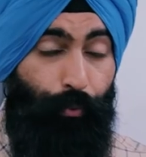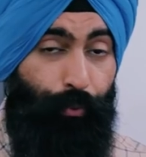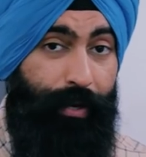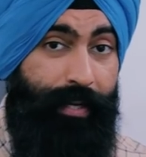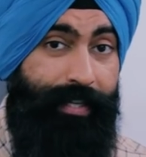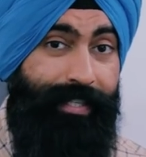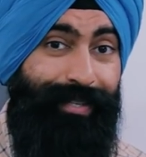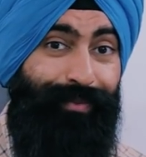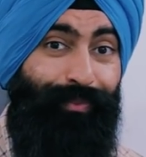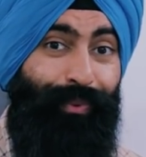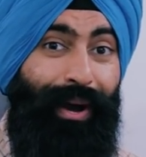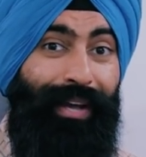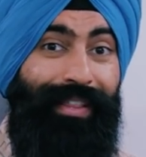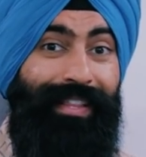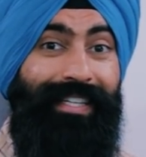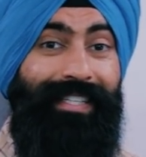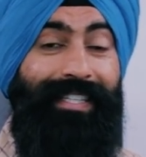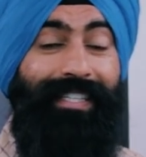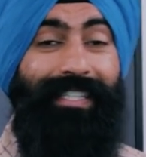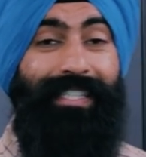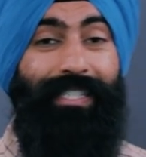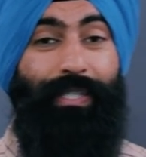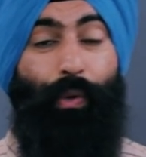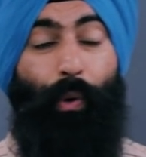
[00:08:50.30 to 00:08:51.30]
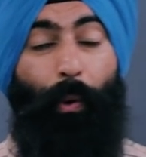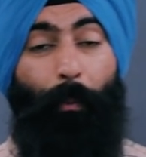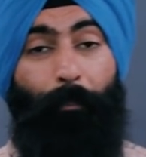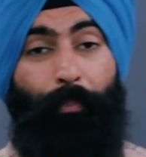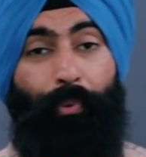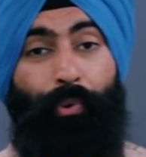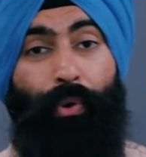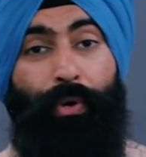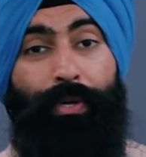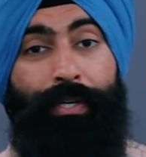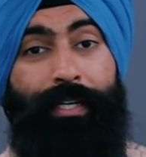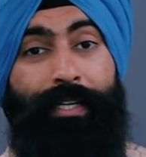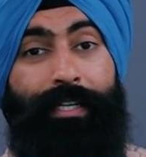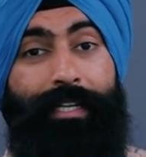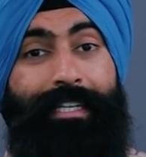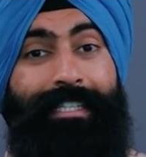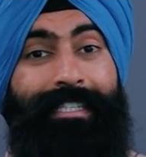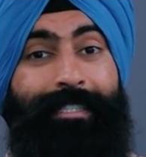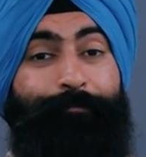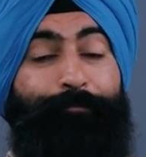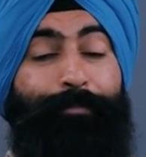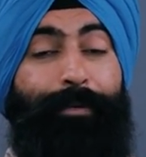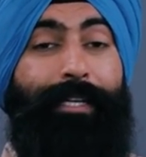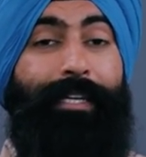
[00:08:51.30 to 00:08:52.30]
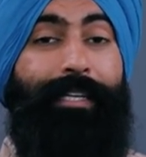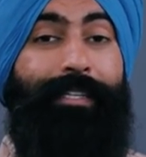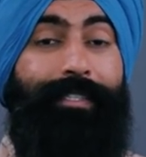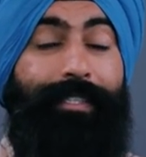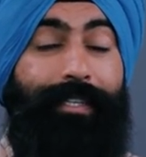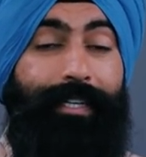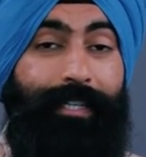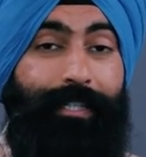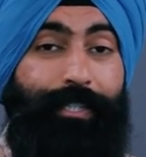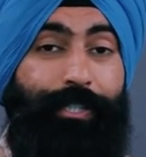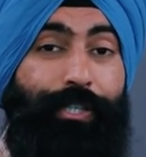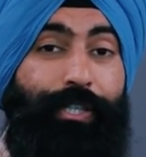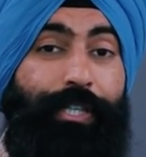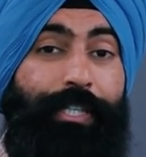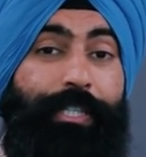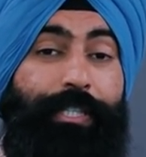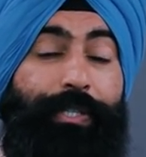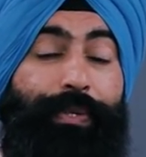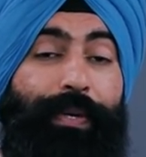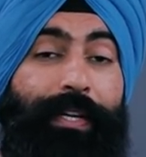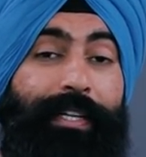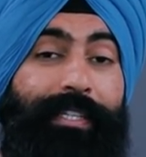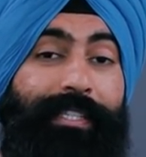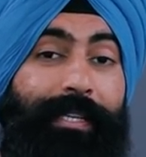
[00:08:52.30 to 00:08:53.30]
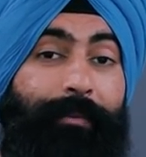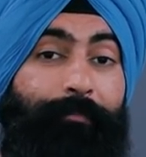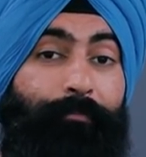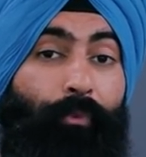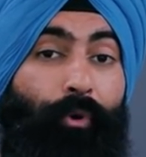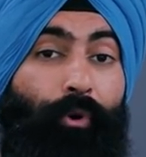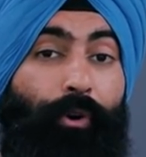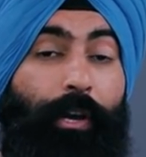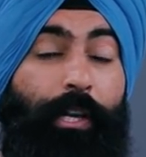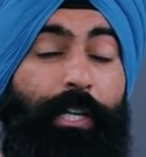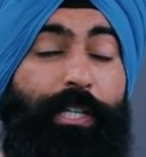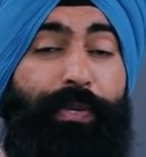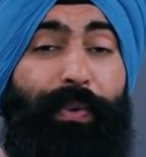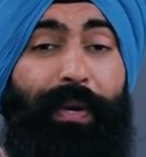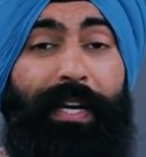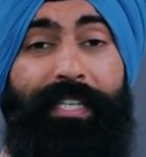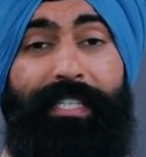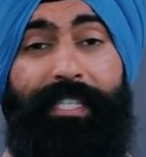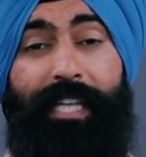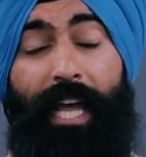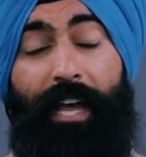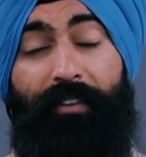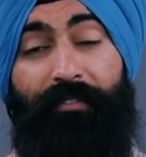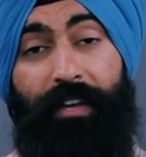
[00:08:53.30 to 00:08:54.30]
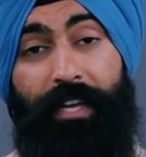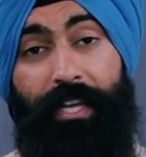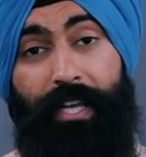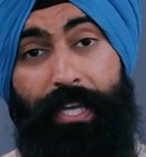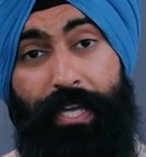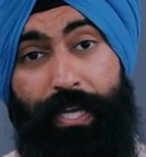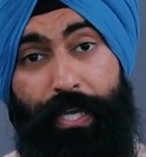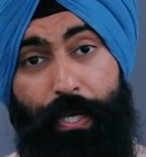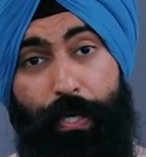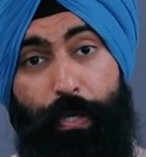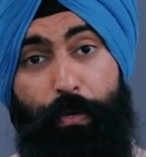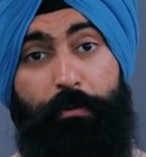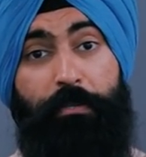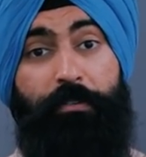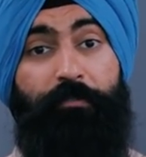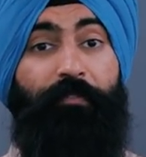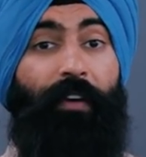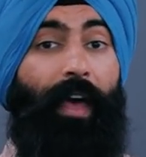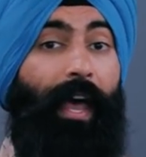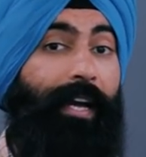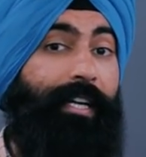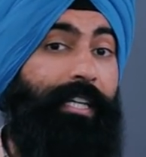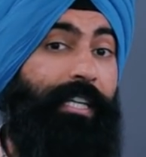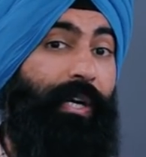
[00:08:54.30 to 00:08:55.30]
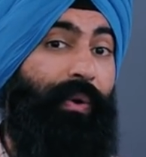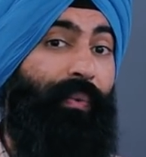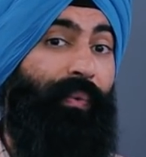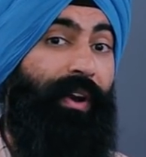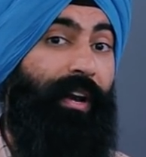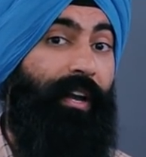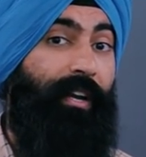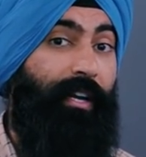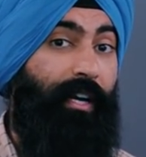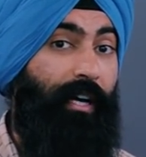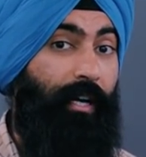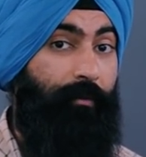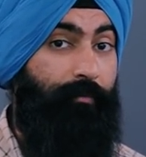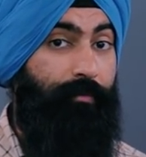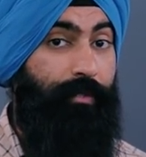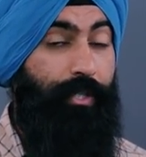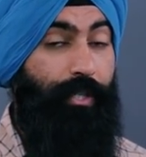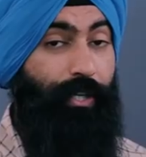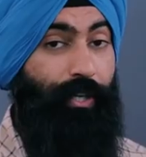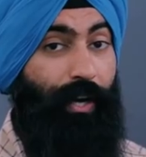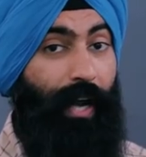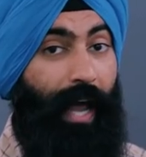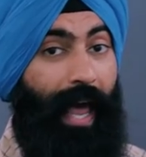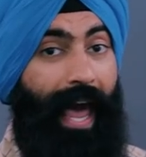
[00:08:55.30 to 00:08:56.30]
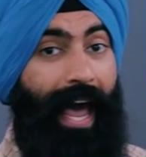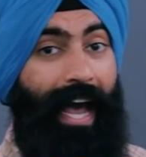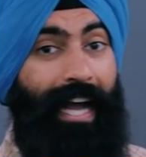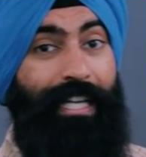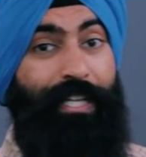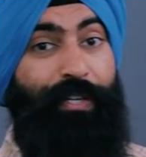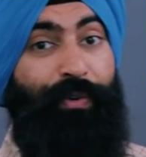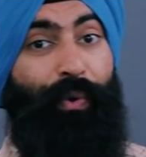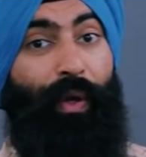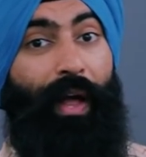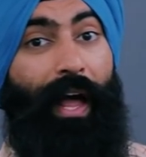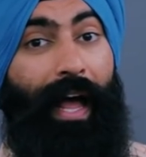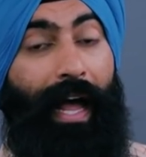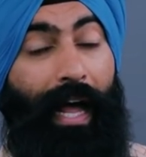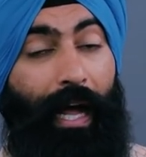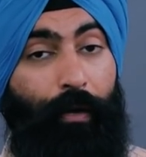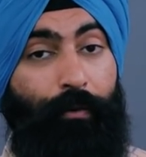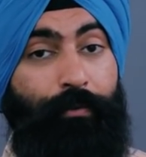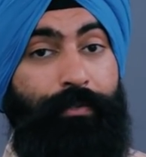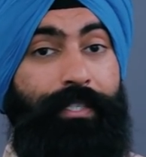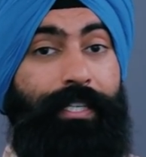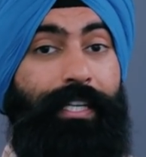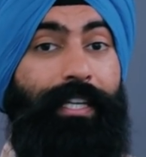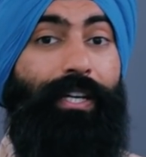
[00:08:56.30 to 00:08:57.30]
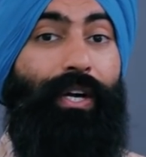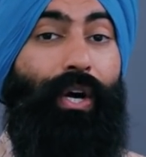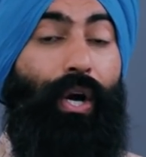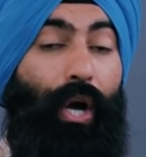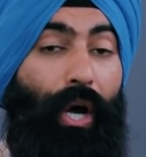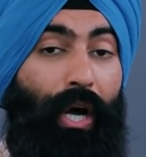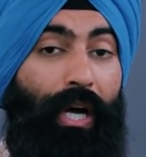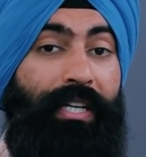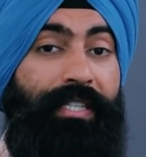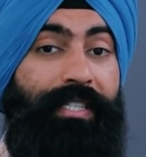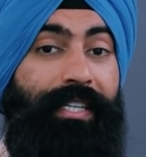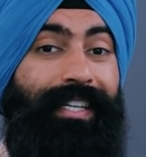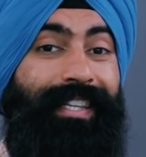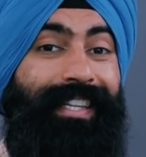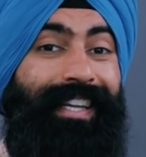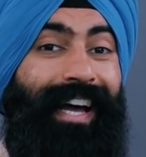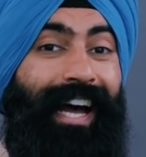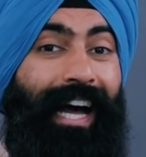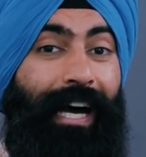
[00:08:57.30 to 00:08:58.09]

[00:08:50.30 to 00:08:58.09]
reason why this is so important is because interest rates and mortgage rates have a huge factor when it comes to your actual housing costs and the